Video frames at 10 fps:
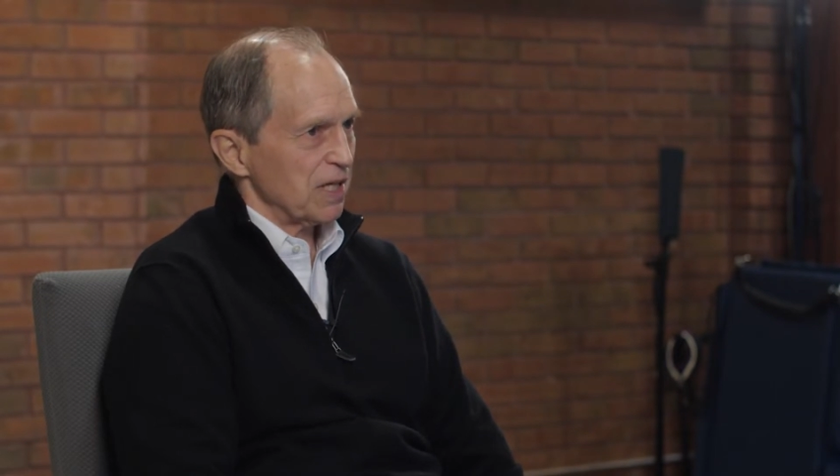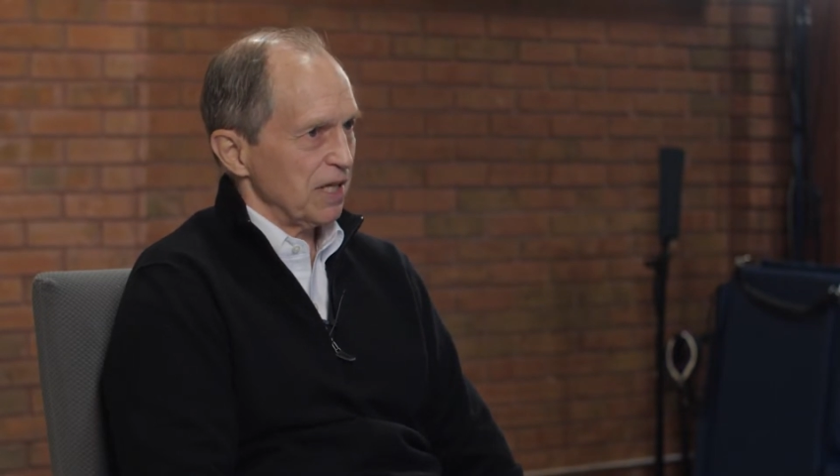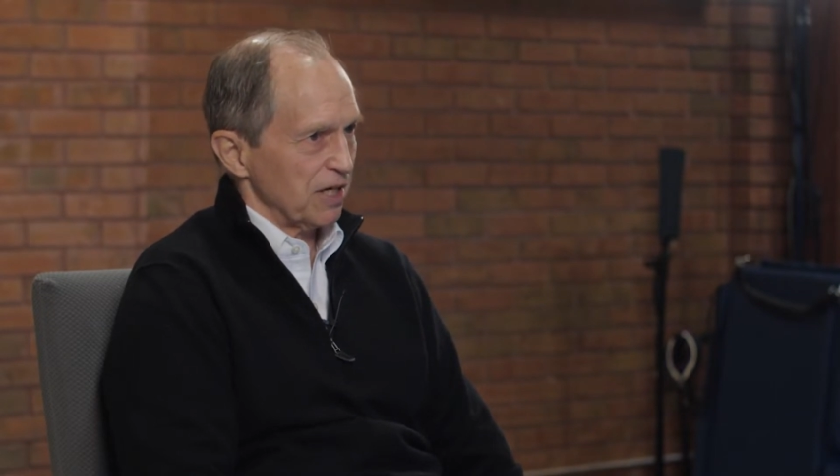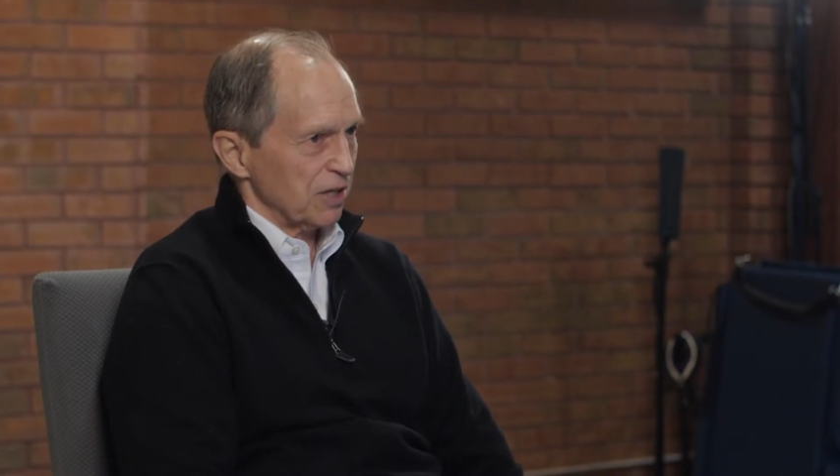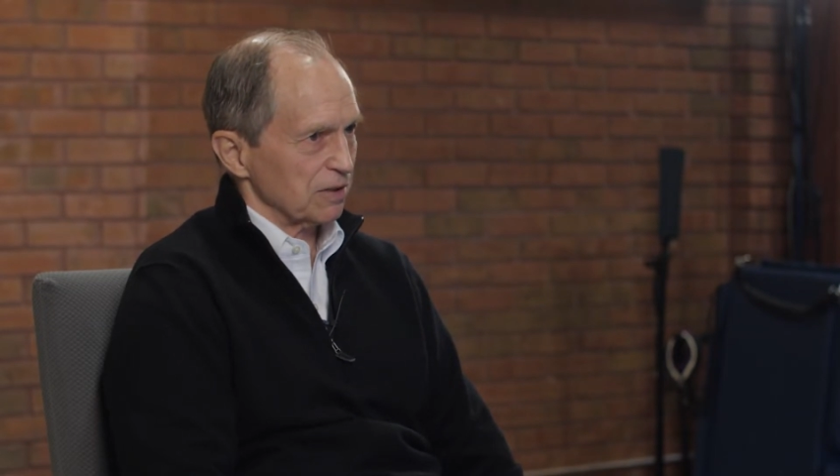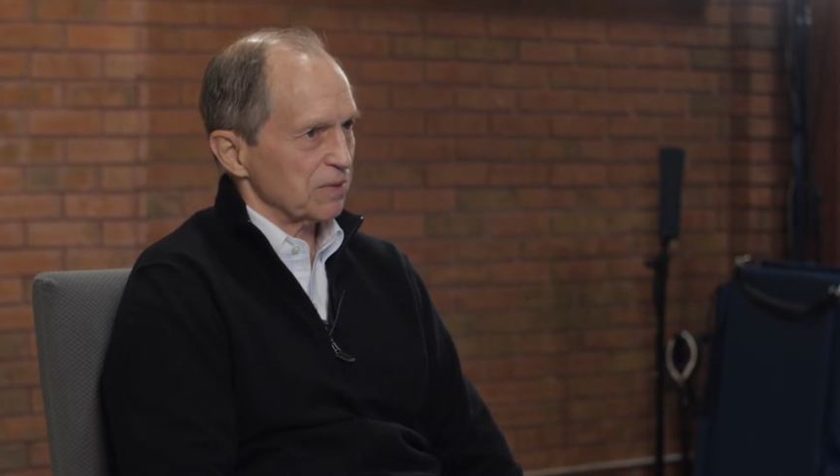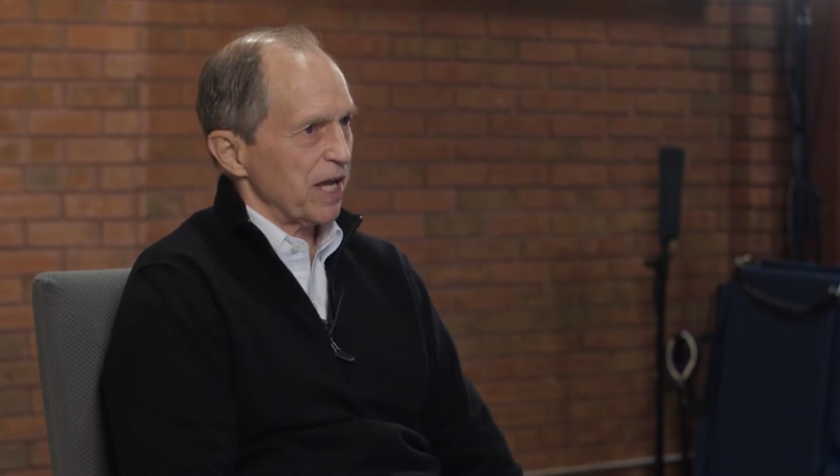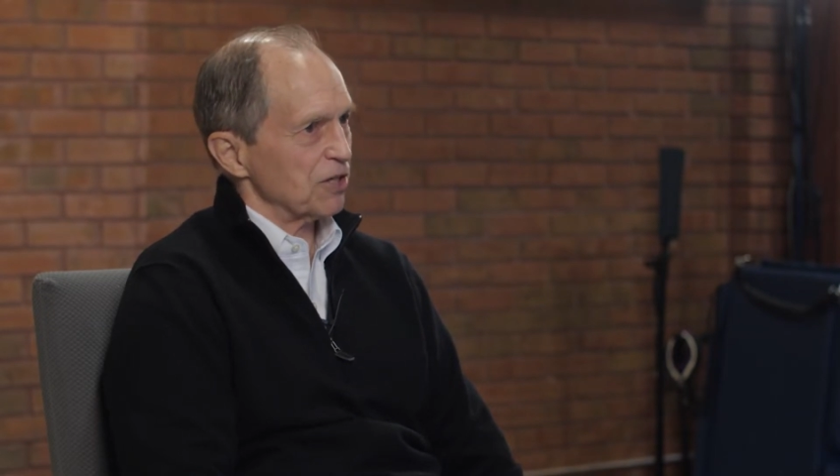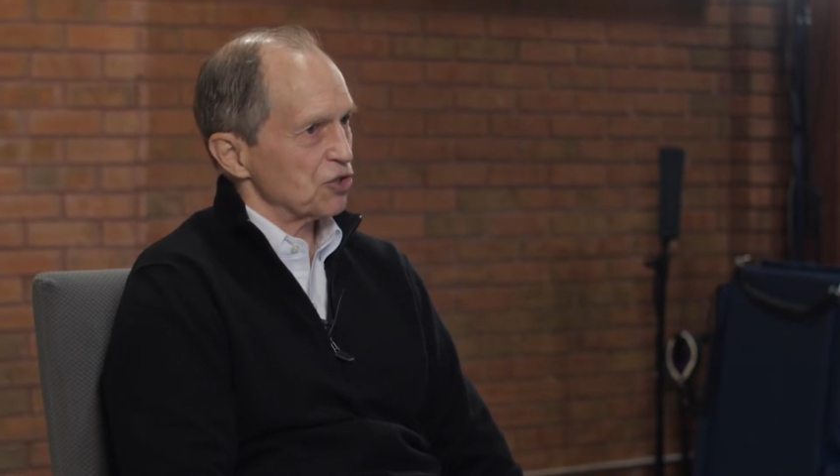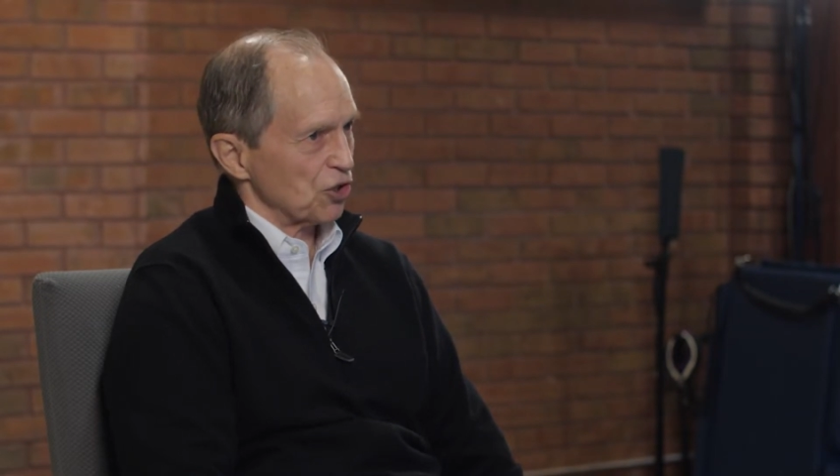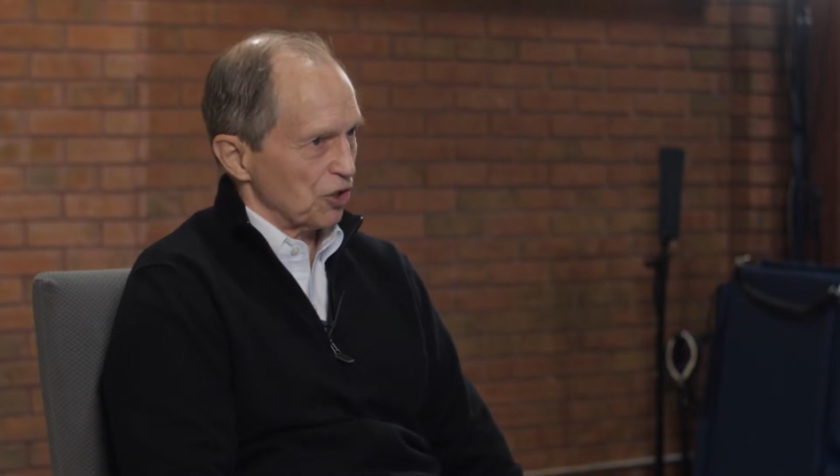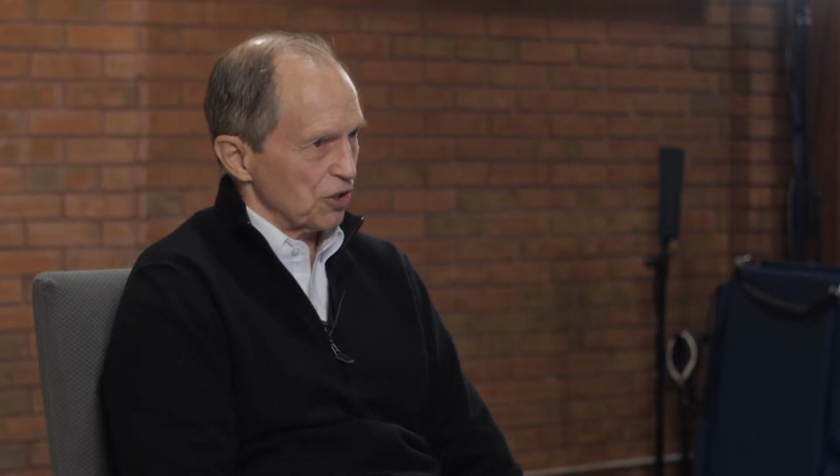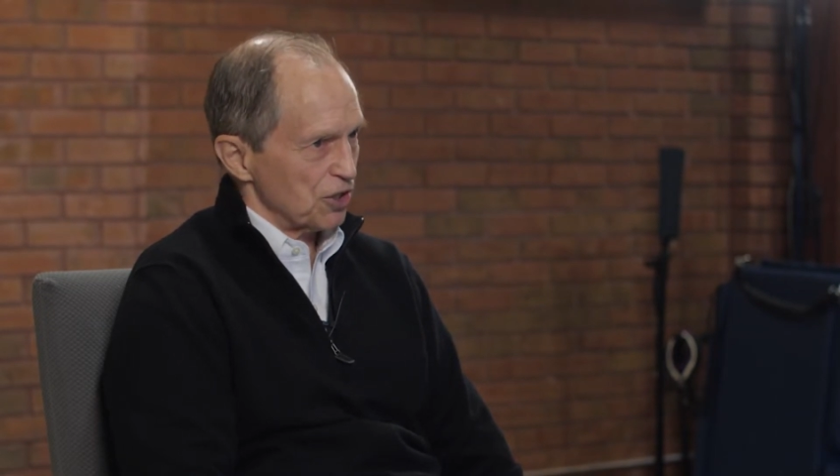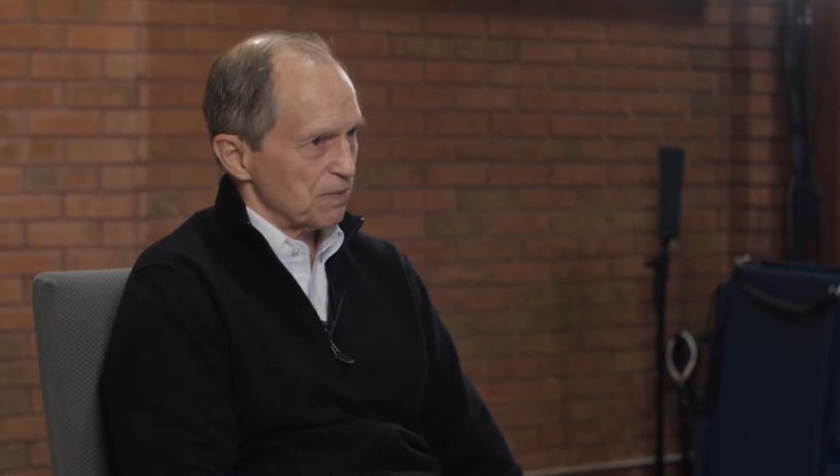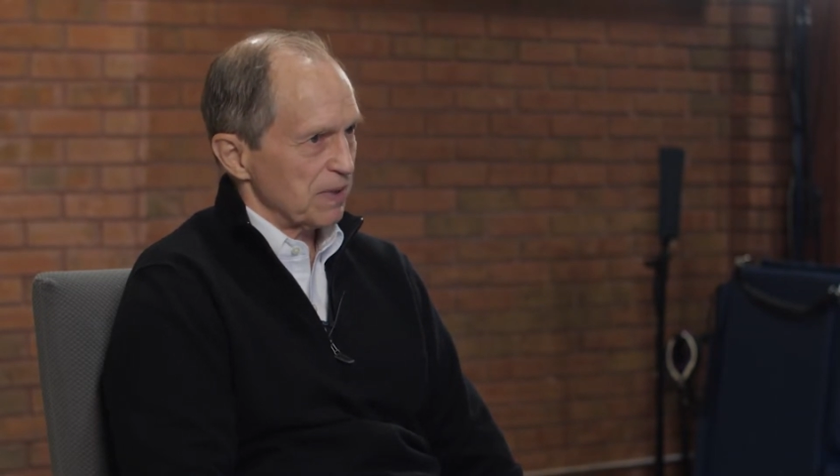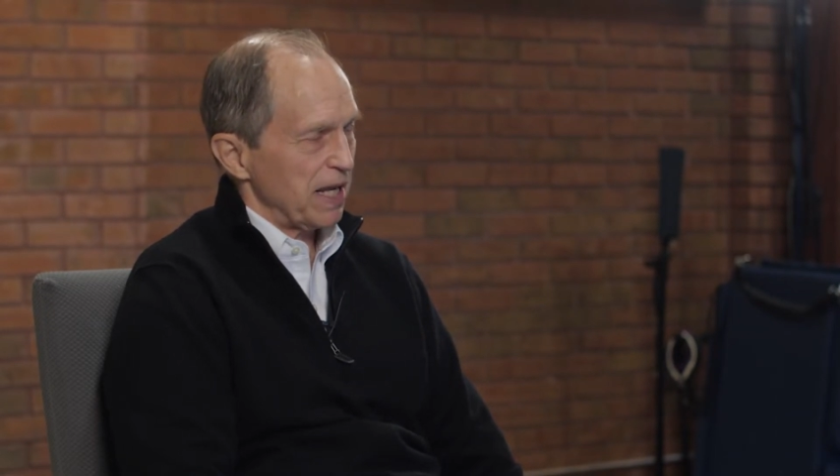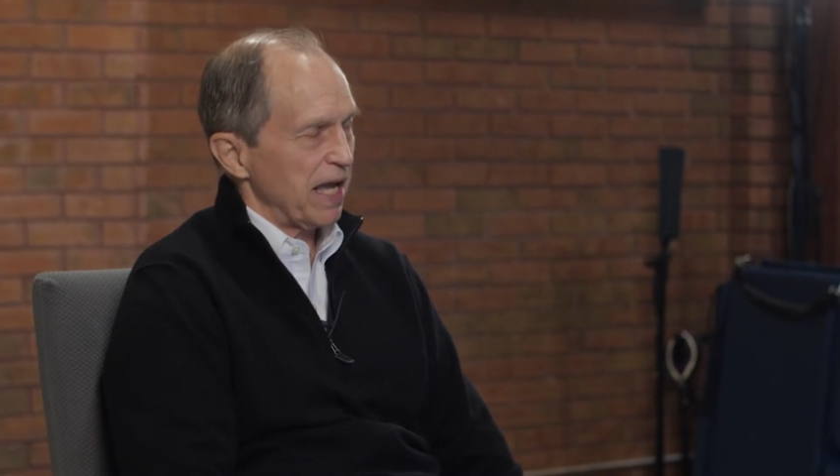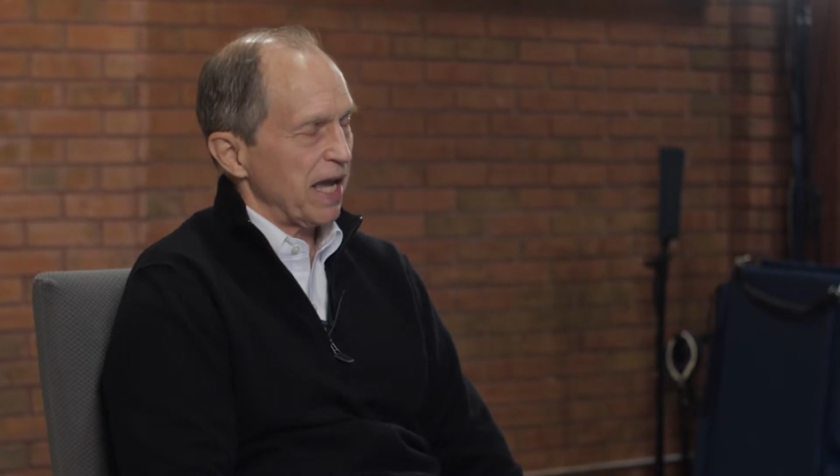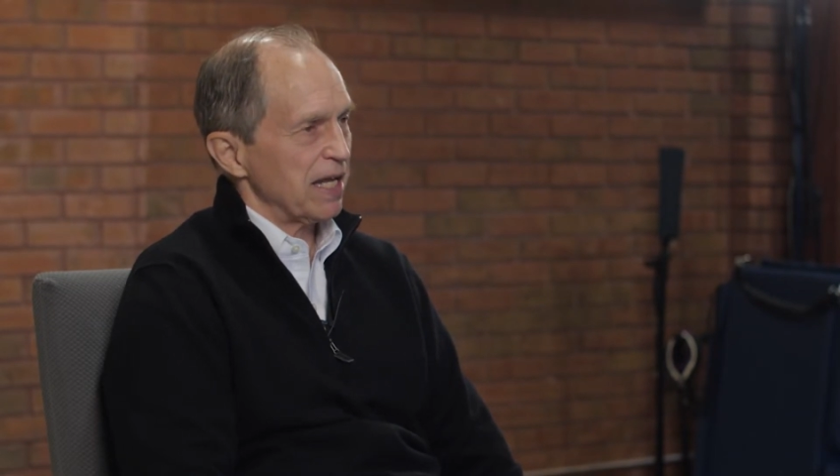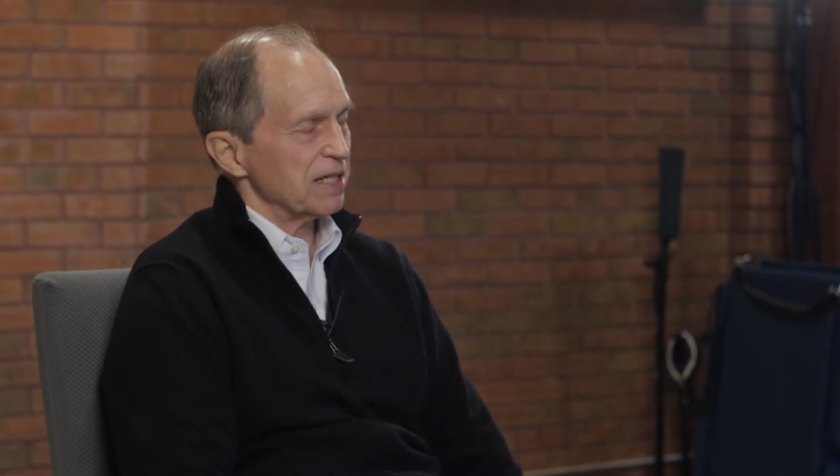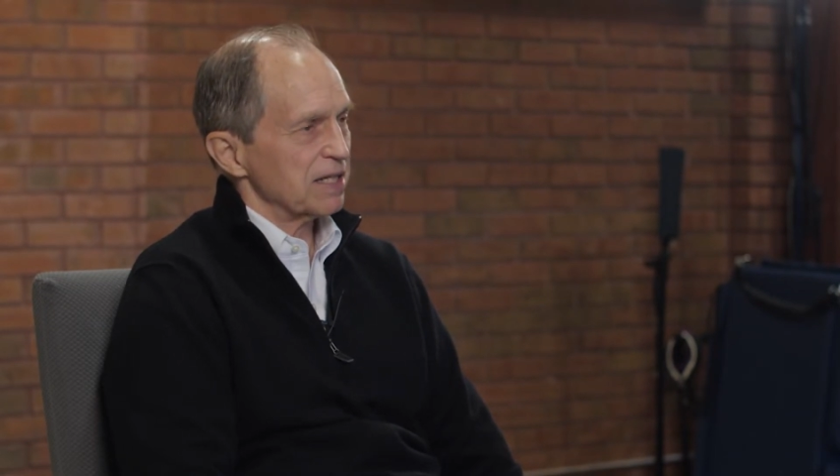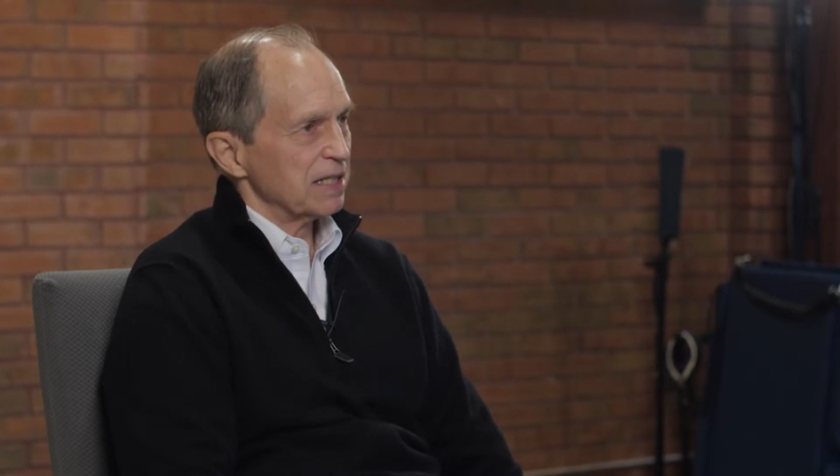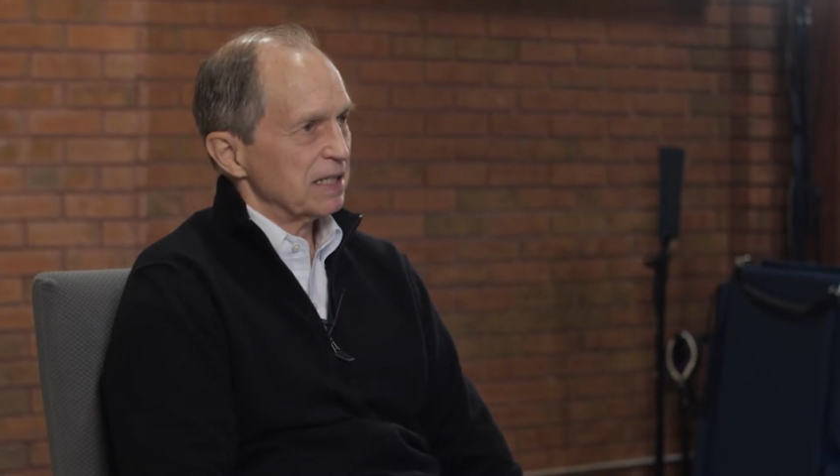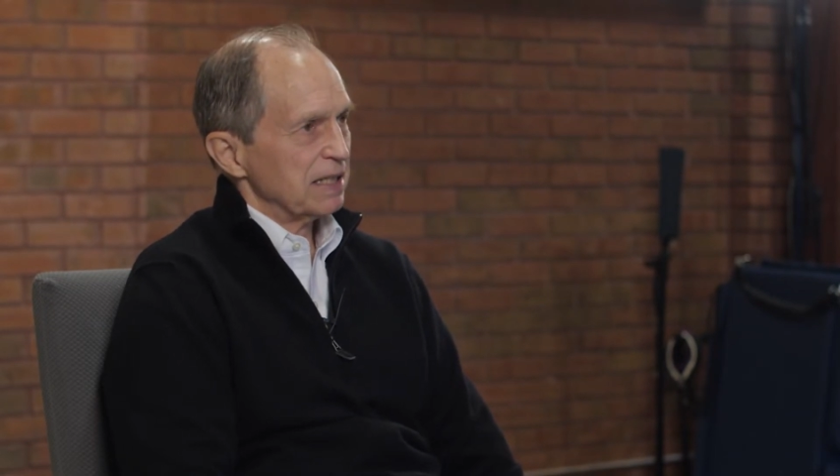here at church, and